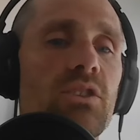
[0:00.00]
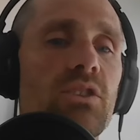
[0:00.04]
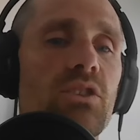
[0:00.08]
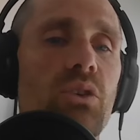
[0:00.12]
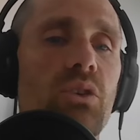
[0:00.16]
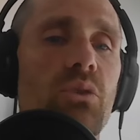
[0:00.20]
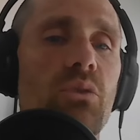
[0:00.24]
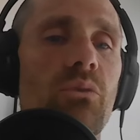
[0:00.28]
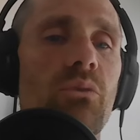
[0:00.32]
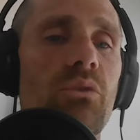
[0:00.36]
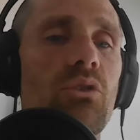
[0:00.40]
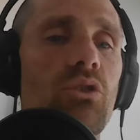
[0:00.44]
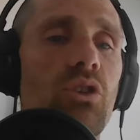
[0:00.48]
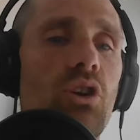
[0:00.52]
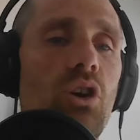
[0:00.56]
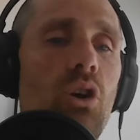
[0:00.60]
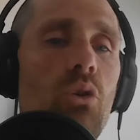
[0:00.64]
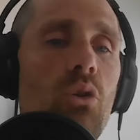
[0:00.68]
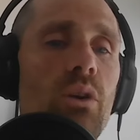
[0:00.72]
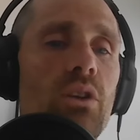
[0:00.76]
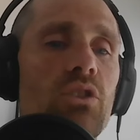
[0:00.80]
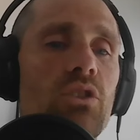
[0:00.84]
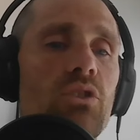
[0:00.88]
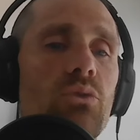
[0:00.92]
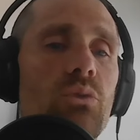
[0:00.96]
So if you
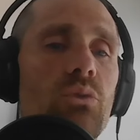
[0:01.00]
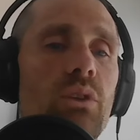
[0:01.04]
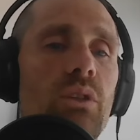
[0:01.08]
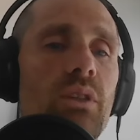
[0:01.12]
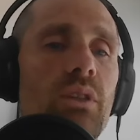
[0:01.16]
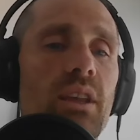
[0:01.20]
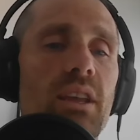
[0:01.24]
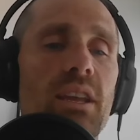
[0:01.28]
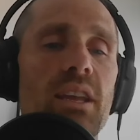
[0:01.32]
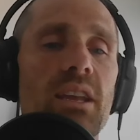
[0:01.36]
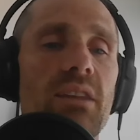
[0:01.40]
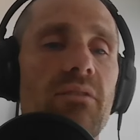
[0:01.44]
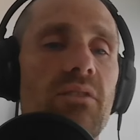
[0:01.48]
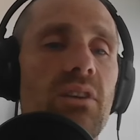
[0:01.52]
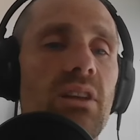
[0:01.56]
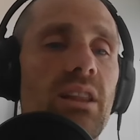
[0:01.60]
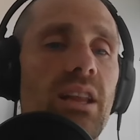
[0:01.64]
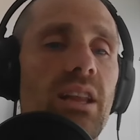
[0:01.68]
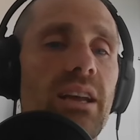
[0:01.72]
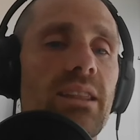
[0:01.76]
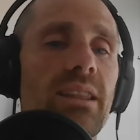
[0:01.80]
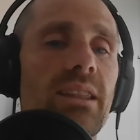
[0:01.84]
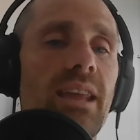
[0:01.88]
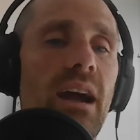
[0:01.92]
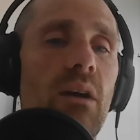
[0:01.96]
go into it thinking of it
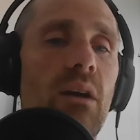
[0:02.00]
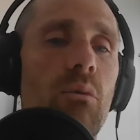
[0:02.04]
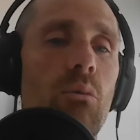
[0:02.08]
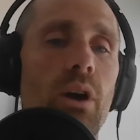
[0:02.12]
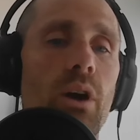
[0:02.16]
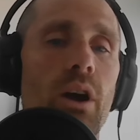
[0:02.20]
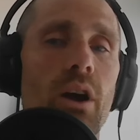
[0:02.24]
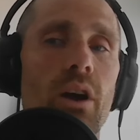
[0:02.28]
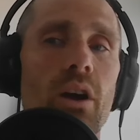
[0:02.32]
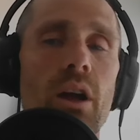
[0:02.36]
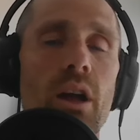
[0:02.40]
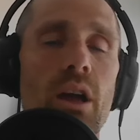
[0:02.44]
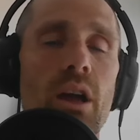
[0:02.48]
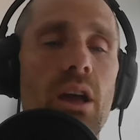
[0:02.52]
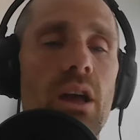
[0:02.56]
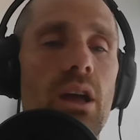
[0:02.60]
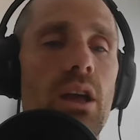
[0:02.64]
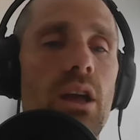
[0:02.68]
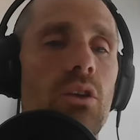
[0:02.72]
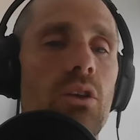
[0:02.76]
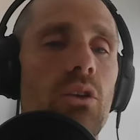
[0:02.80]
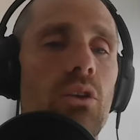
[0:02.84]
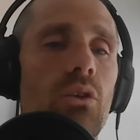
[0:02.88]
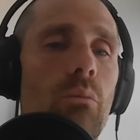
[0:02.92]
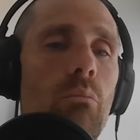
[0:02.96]
like that, where,
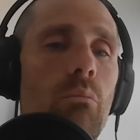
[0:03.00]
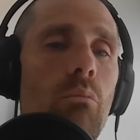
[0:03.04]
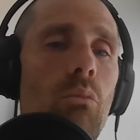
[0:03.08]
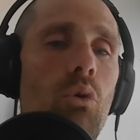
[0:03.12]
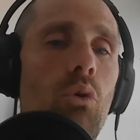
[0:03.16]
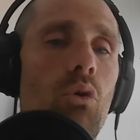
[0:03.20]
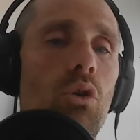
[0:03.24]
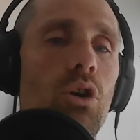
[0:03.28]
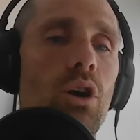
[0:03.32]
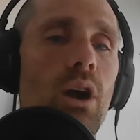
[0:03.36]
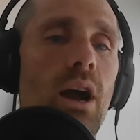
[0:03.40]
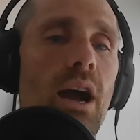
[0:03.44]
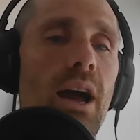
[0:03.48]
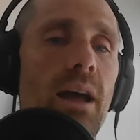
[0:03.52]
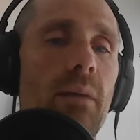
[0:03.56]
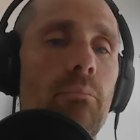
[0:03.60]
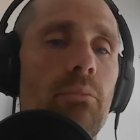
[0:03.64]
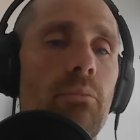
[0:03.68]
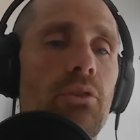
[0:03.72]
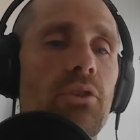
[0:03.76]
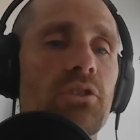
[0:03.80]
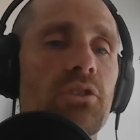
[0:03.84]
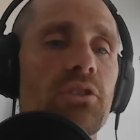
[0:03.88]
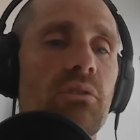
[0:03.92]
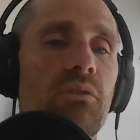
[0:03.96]
you know, the more I
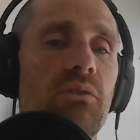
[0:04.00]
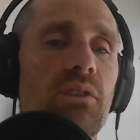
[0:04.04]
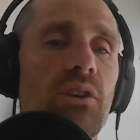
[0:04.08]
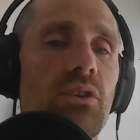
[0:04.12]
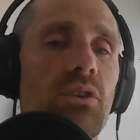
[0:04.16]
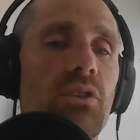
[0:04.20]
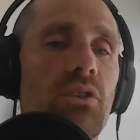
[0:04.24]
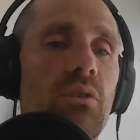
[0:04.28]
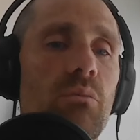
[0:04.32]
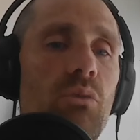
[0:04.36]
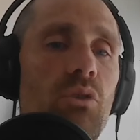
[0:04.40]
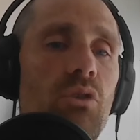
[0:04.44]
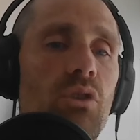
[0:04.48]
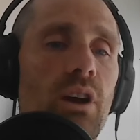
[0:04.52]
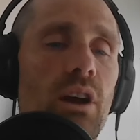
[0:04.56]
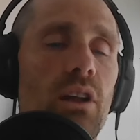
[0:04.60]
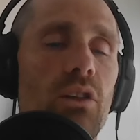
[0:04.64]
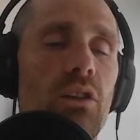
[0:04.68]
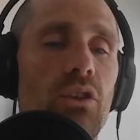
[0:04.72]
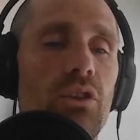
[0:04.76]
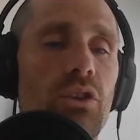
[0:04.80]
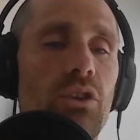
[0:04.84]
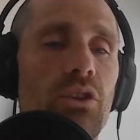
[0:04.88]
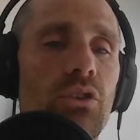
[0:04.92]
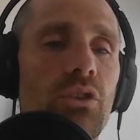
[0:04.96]
persevere, the more I
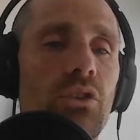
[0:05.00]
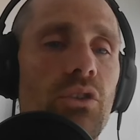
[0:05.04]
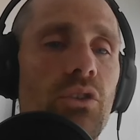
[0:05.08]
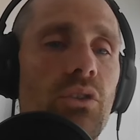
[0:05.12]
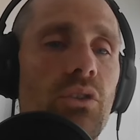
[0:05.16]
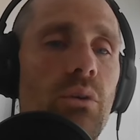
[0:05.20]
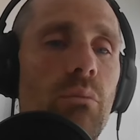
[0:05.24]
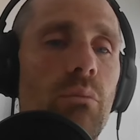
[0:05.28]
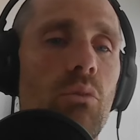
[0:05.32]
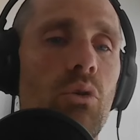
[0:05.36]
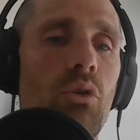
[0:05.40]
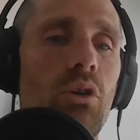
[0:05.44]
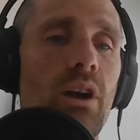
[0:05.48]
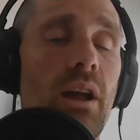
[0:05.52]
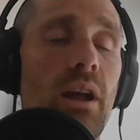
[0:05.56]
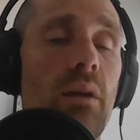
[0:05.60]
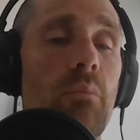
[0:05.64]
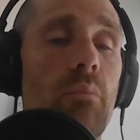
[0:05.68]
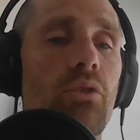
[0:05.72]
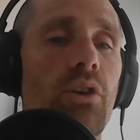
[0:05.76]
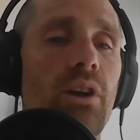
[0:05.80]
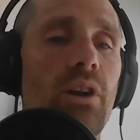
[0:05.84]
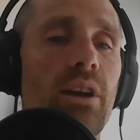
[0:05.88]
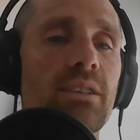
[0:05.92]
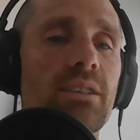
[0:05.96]
learn, the more I
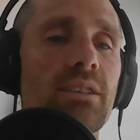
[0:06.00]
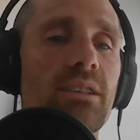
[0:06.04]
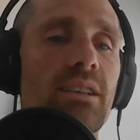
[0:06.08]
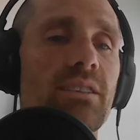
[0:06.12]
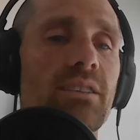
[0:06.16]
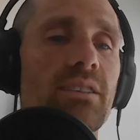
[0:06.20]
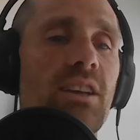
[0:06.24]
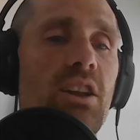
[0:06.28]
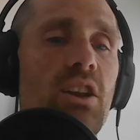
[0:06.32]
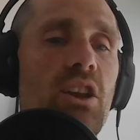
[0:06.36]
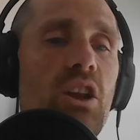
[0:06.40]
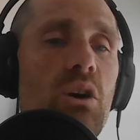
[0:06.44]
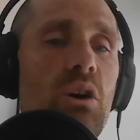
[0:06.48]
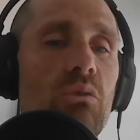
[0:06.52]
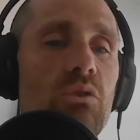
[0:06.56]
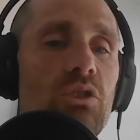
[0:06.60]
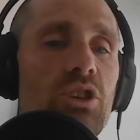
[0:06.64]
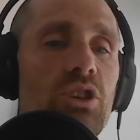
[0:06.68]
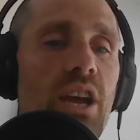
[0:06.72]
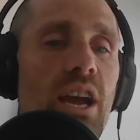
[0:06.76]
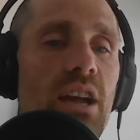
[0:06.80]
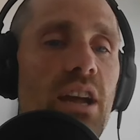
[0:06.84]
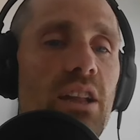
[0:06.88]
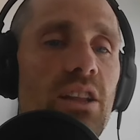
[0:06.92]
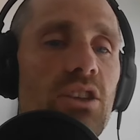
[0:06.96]
embrace this unknown
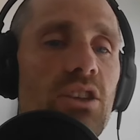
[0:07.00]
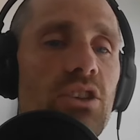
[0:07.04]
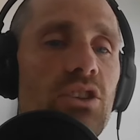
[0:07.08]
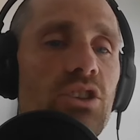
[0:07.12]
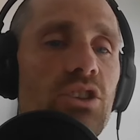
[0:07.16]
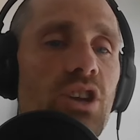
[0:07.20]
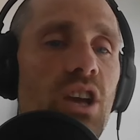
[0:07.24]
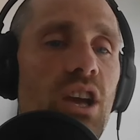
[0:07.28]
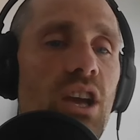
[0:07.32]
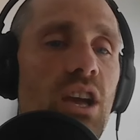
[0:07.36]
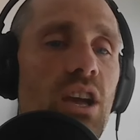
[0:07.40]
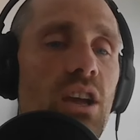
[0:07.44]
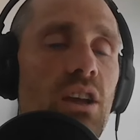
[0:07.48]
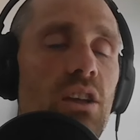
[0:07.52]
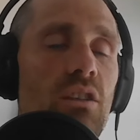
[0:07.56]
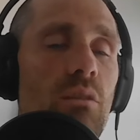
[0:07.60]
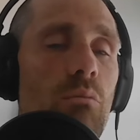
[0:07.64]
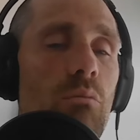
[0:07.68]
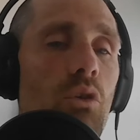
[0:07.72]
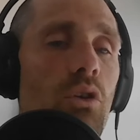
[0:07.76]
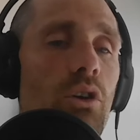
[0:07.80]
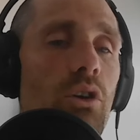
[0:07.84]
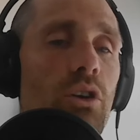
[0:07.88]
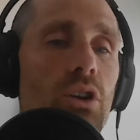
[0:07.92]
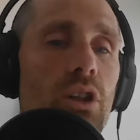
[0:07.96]
challenge, the
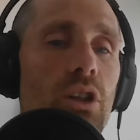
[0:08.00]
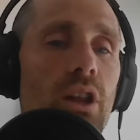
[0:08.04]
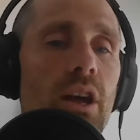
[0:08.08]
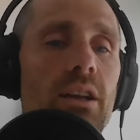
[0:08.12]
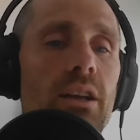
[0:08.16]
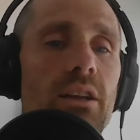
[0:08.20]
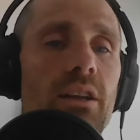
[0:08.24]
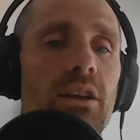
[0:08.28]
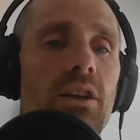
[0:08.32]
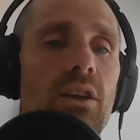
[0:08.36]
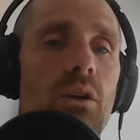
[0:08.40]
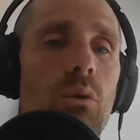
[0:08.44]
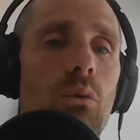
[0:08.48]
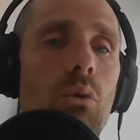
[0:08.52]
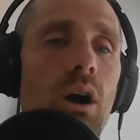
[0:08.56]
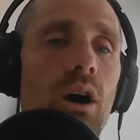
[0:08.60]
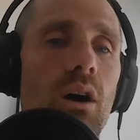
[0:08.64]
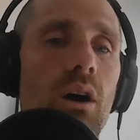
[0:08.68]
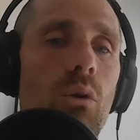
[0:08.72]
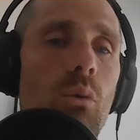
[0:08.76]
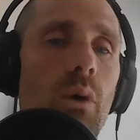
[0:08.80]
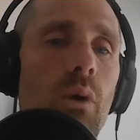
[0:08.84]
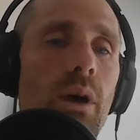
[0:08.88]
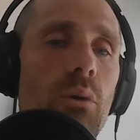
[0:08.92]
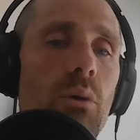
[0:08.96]
more you're likely going to
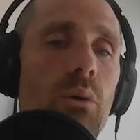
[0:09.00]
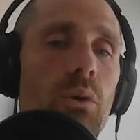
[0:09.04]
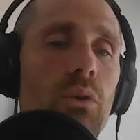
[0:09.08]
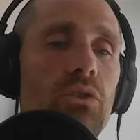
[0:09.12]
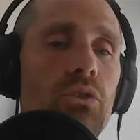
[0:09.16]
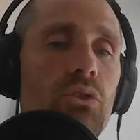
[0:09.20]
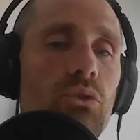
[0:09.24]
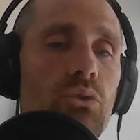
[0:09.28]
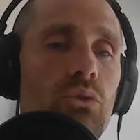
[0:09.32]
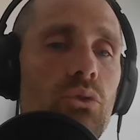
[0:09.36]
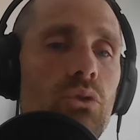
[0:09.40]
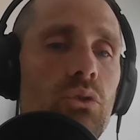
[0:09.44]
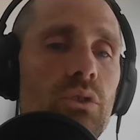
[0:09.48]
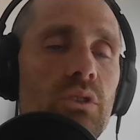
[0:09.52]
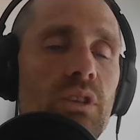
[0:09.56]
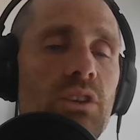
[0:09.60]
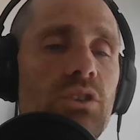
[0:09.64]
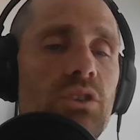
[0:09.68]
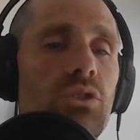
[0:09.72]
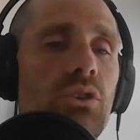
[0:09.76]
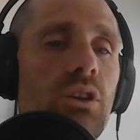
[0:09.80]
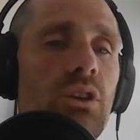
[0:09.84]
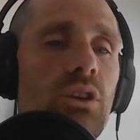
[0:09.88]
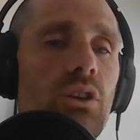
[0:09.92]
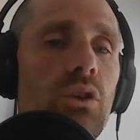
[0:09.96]
walk away with tools
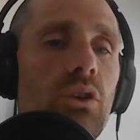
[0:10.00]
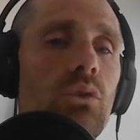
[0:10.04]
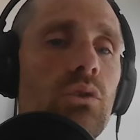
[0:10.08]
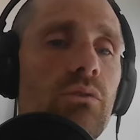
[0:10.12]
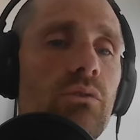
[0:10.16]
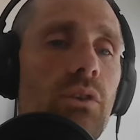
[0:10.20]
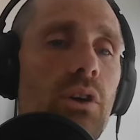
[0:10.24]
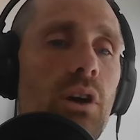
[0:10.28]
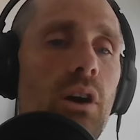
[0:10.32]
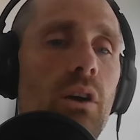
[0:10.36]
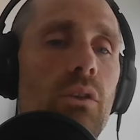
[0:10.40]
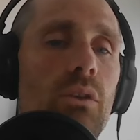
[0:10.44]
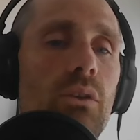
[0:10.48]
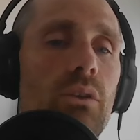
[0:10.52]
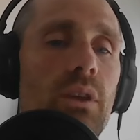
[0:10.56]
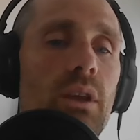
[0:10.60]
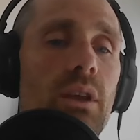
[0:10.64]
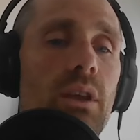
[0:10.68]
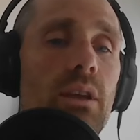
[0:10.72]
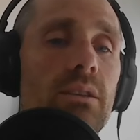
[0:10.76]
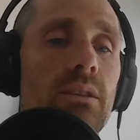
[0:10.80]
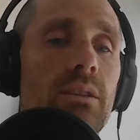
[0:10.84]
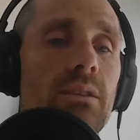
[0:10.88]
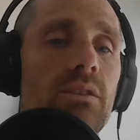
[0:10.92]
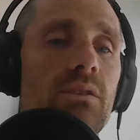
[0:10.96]
that you can use for other
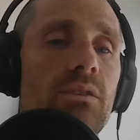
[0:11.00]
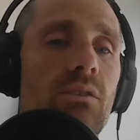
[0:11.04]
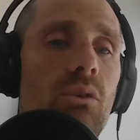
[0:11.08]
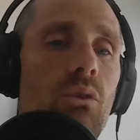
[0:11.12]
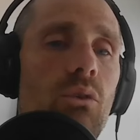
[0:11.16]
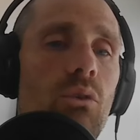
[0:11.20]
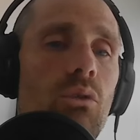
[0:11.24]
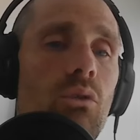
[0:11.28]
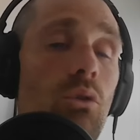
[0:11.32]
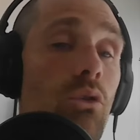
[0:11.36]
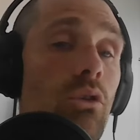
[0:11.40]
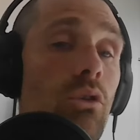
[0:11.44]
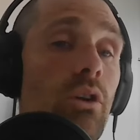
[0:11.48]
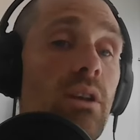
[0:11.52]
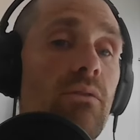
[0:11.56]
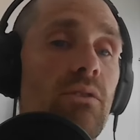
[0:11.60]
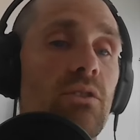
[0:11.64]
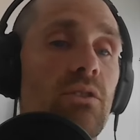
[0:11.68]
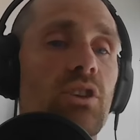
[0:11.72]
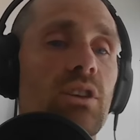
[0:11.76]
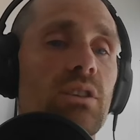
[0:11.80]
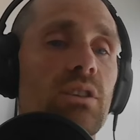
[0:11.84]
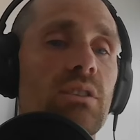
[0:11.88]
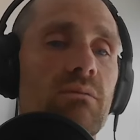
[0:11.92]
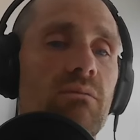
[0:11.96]
things or, or
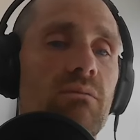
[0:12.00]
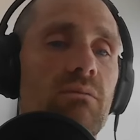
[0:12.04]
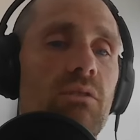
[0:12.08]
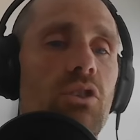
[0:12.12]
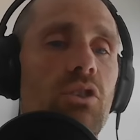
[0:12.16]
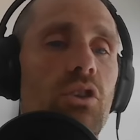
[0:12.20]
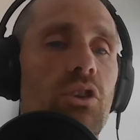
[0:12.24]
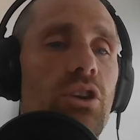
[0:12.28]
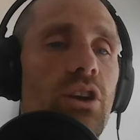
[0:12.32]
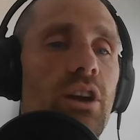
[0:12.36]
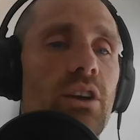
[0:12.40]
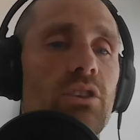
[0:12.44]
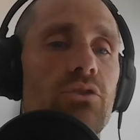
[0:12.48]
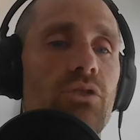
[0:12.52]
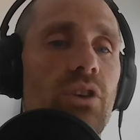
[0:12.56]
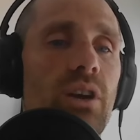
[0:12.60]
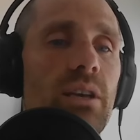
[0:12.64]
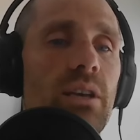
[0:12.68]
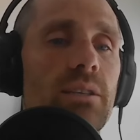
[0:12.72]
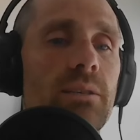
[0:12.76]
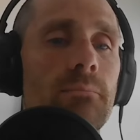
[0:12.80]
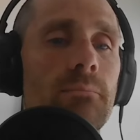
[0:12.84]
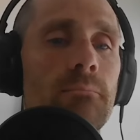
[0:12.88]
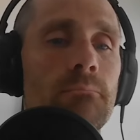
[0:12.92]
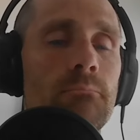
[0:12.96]
even just, you know, your next
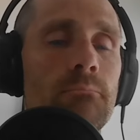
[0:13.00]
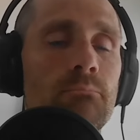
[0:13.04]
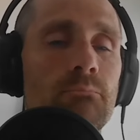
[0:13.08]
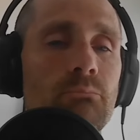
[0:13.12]
race.